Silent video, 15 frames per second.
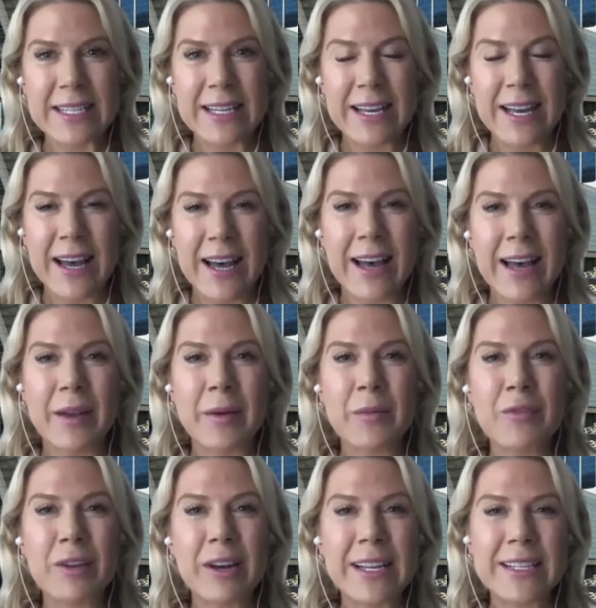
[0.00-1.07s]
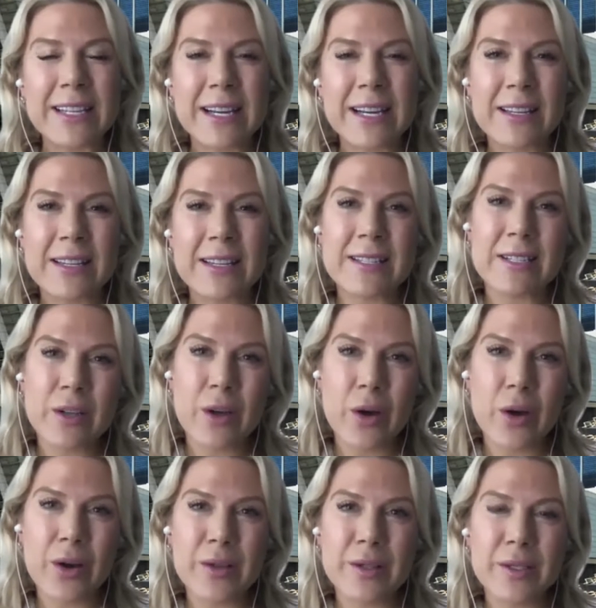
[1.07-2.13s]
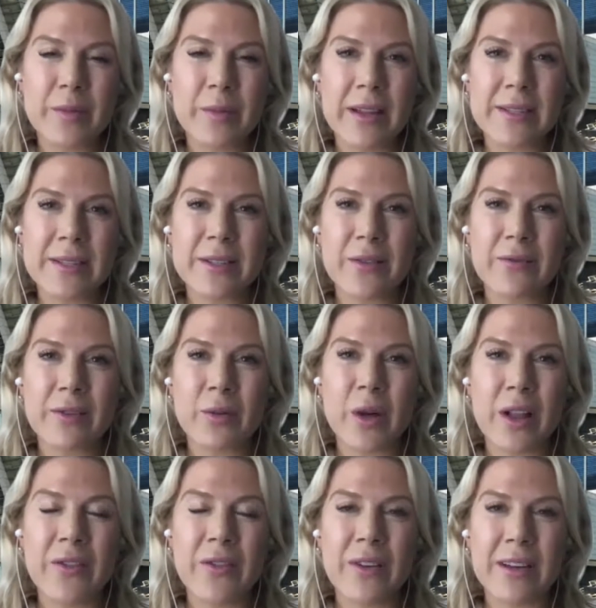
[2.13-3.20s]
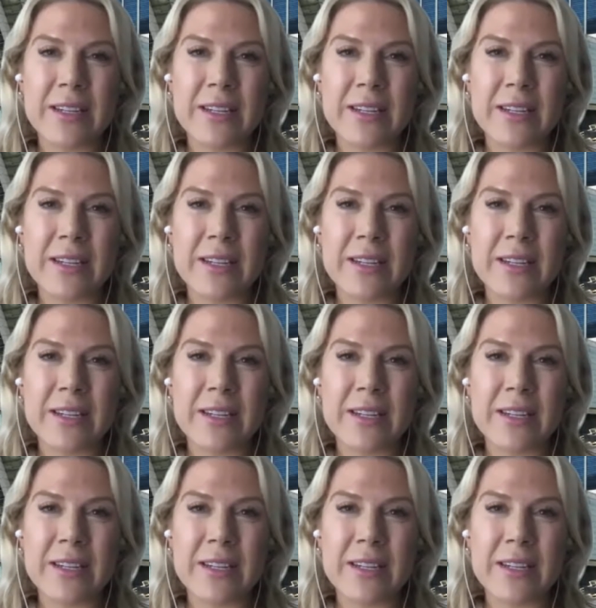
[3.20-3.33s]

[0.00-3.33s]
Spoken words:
And I'm really excited. This is co-hosted by the Sovereign Wealth Fund